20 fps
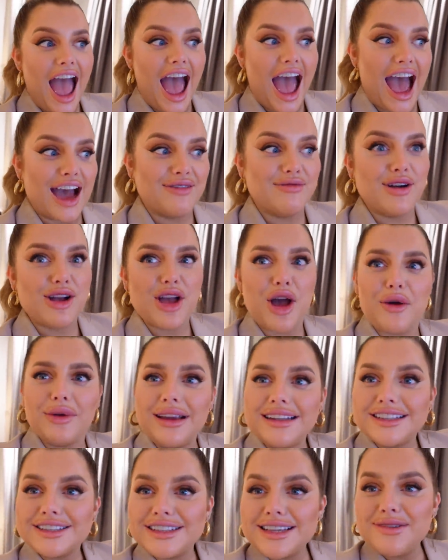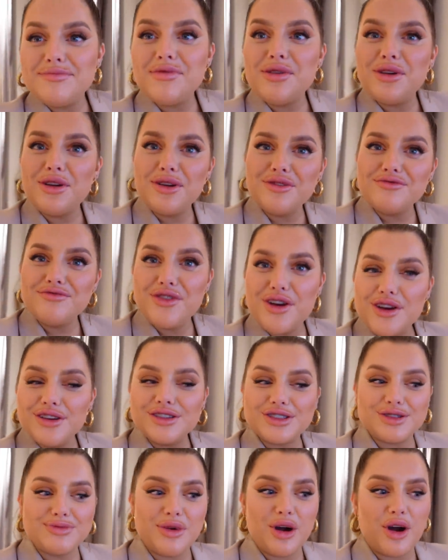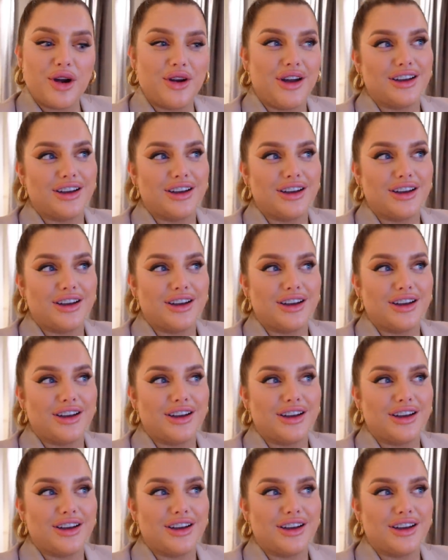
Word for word: And we're going to see Moulin Rouge tomorrow.